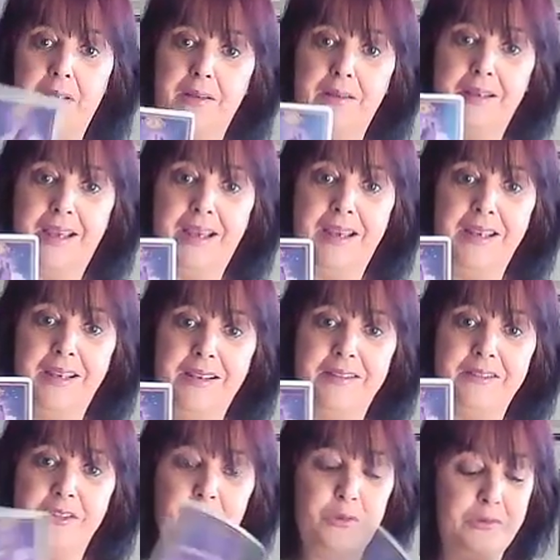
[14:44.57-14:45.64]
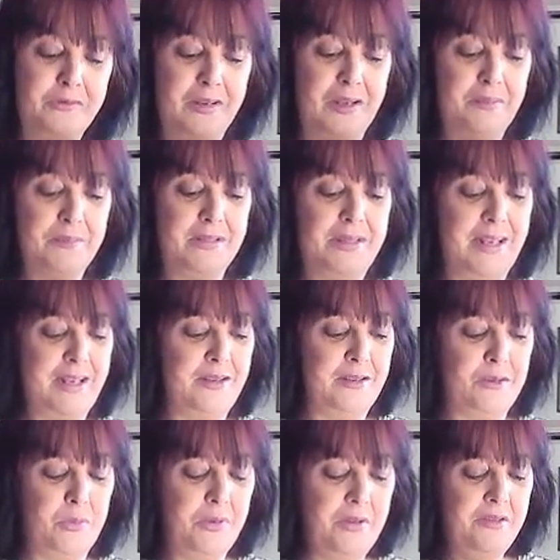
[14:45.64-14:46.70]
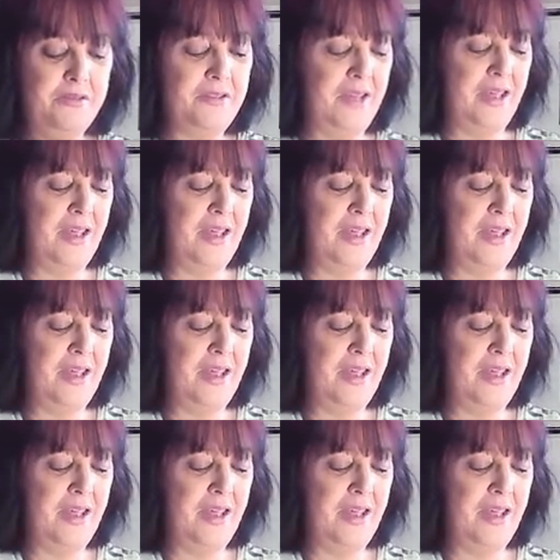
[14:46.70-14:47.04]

Okay, Two of Cups that is with.